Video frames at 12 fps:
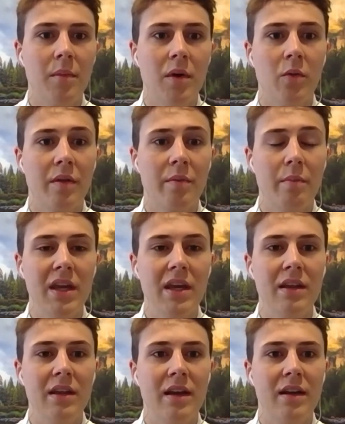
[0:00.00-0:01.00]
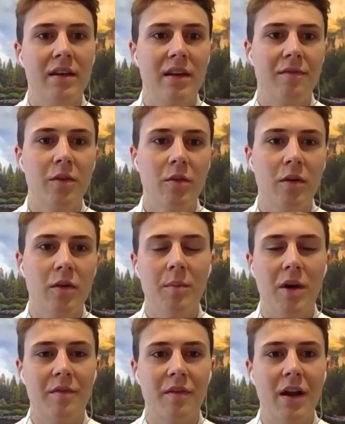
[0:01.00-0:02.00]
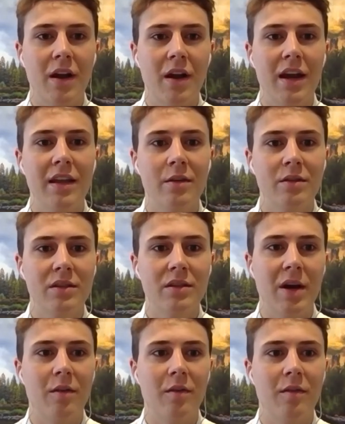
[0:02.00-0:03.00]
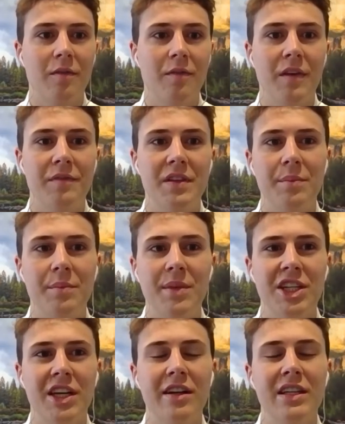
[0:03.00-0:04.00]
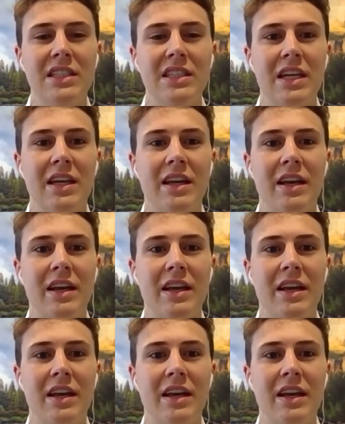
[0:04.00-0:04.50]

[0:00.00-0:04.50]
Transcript: With me that flew home on Friday, there was about 50 missionaries.